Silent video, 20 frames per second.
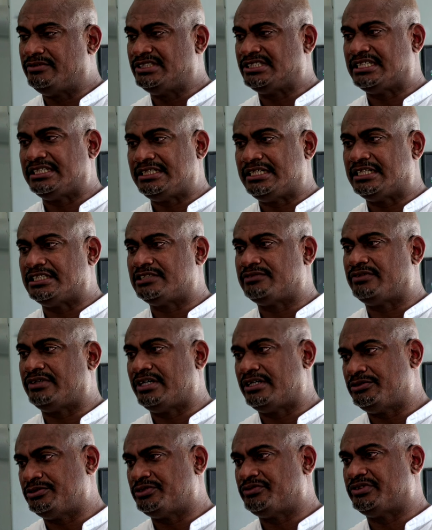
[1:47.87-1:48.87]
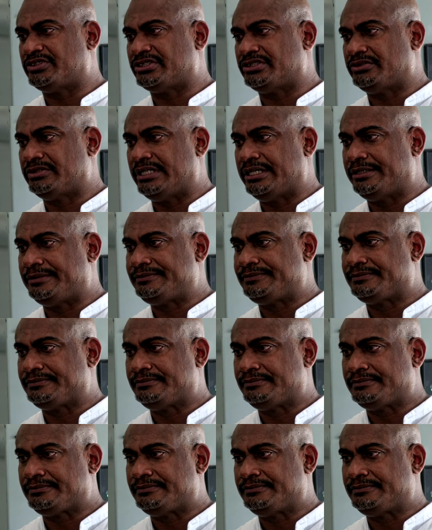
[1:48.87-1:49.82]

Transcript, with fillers: We shed tears for all those folks out there.